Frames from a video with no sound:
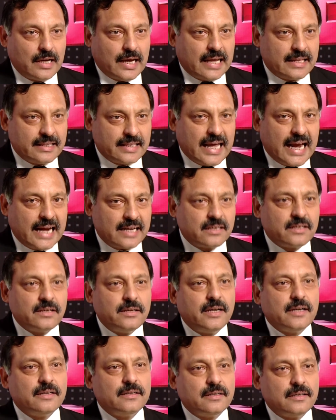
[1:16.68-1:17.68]
And that
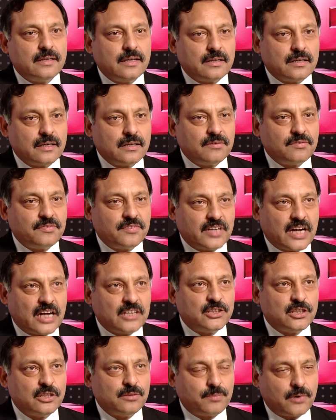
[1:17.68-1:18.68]
created little
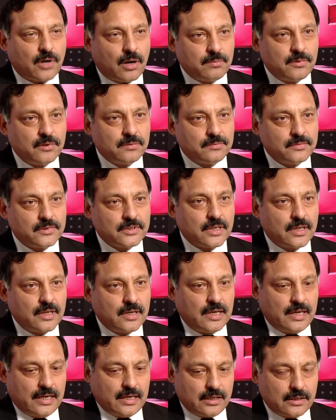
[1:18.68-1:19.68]
financial problems
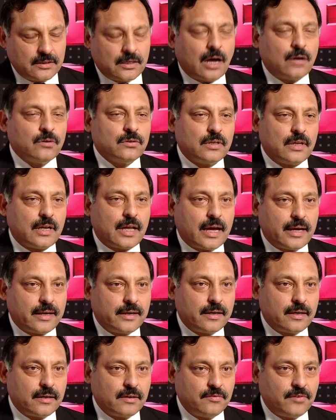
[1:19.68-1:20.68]
down the
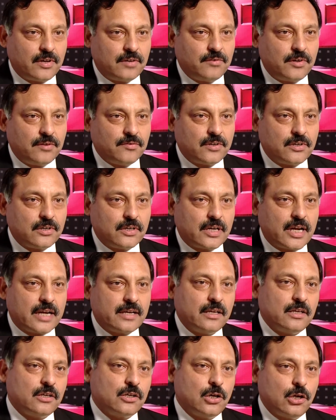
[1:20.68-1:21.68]
line when we were
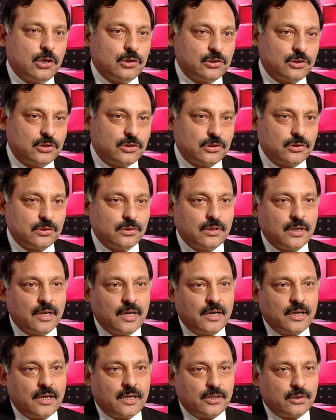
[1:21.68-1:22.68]
getting close to,
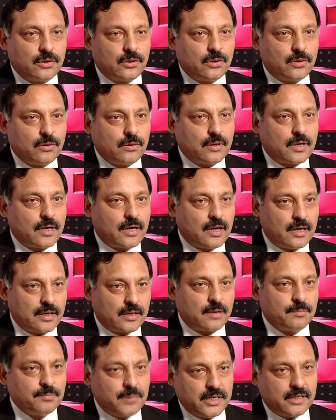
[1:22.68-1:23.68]
you know,
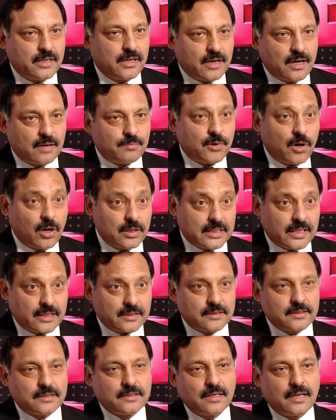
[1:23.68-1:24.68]
completing our
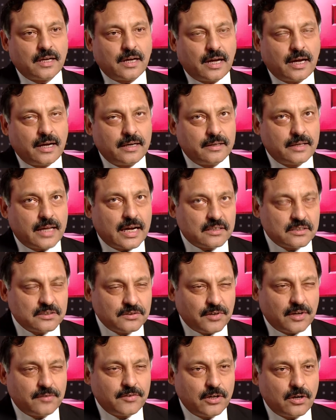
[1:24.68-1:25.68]
projects. And that
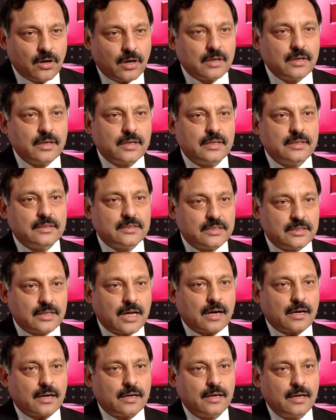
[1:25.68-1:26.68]
is where we got a little
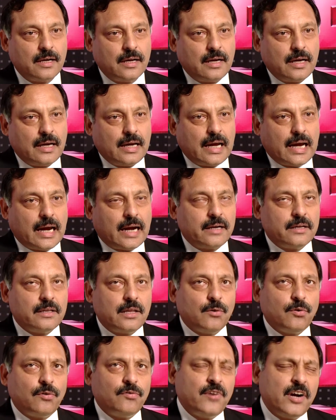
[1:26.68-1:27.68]
stuck. And
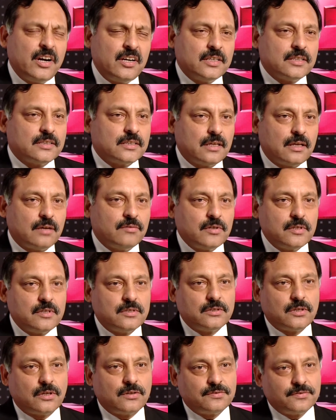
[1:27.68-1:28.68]
there were various
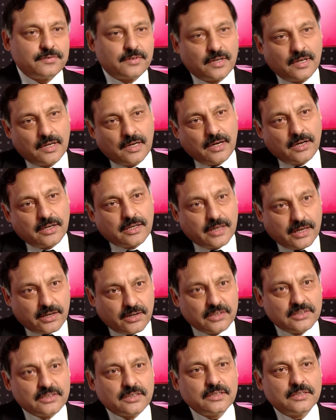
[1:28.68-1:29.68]
levels of
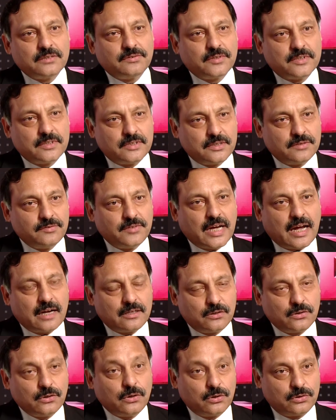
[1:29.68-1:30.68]
clearances which we
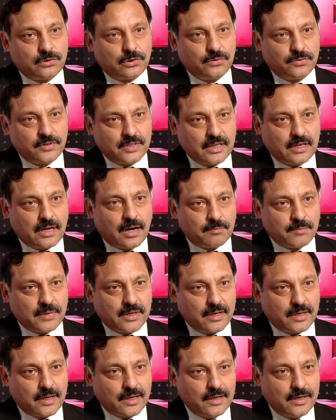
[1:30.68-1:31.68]
had to go through with the
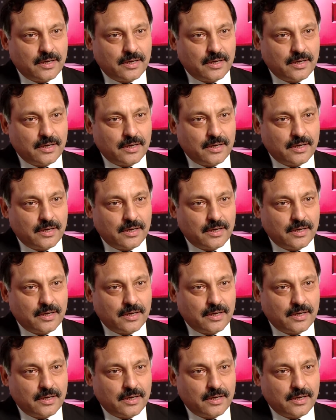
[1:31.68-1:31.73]
government.